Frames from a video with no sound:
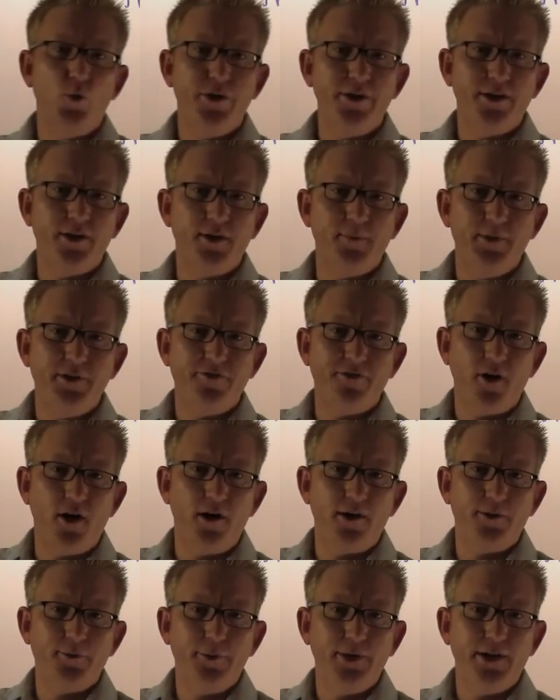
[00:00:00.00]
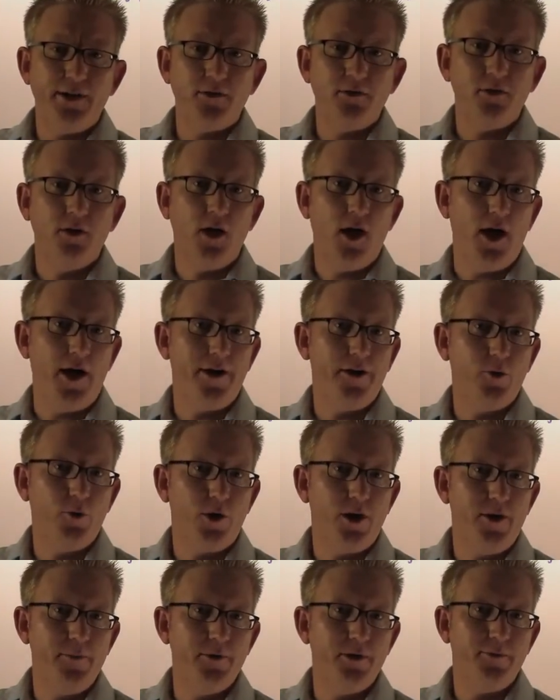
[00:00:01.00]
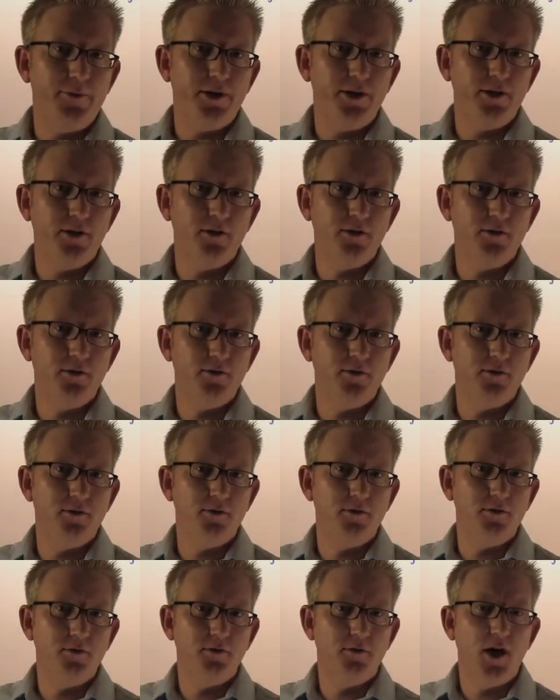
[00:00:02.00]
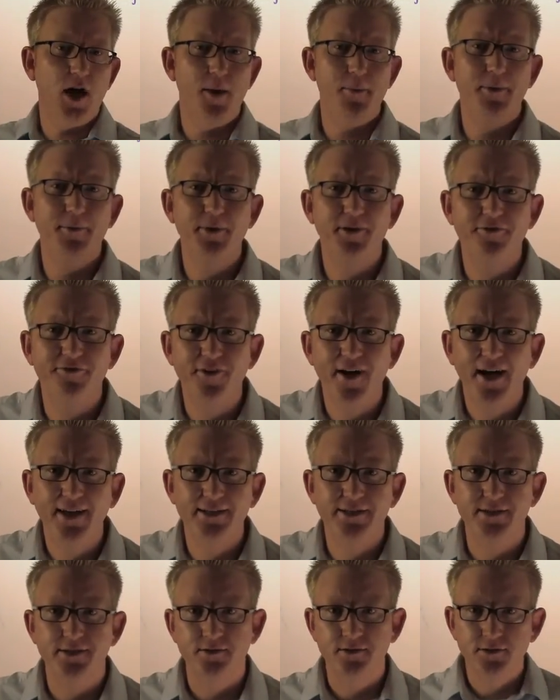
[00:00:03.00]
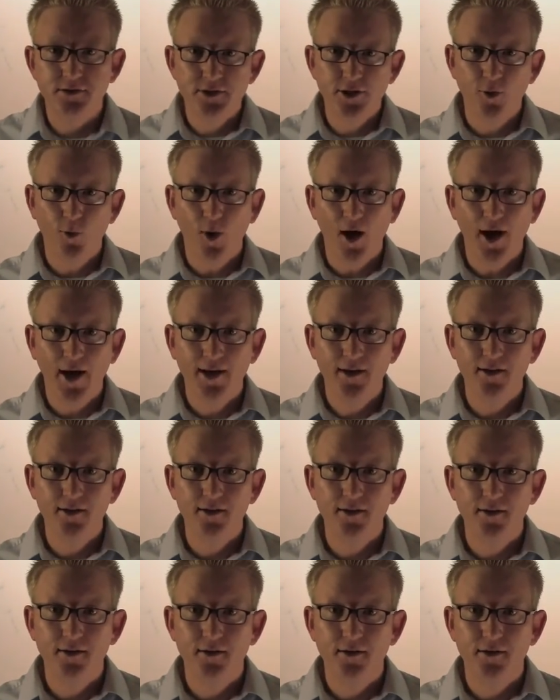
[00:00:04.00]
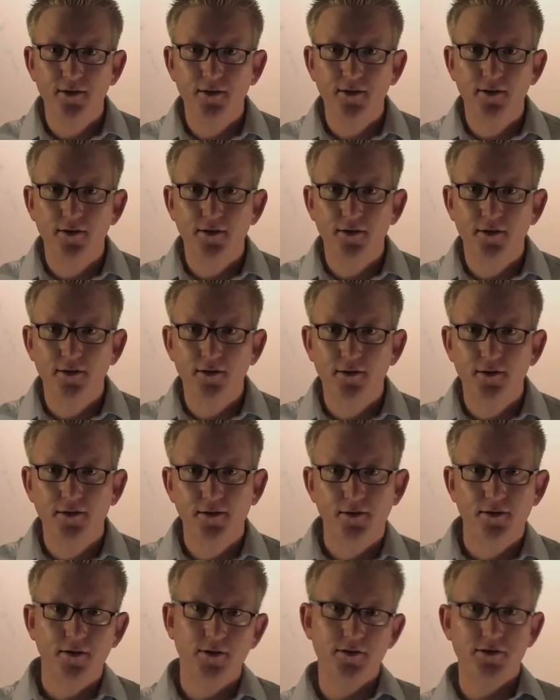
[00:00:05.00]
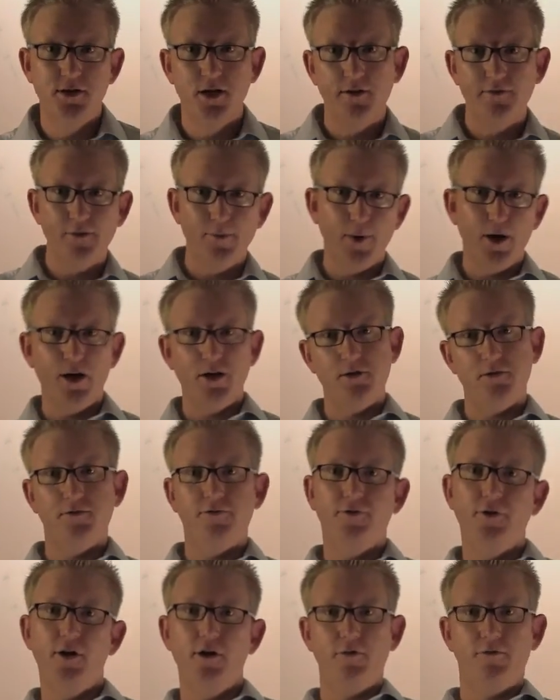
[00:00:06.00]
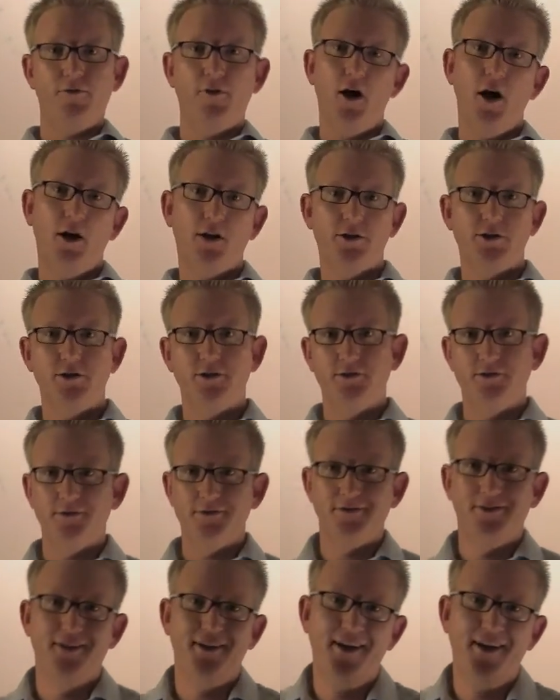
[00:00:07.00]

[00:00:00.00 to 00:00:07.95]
you gonna be for Halloween? I know what I'm gonna be. I'm gonna be a fraction. Do you know why? Because everybody's afraid of fractions.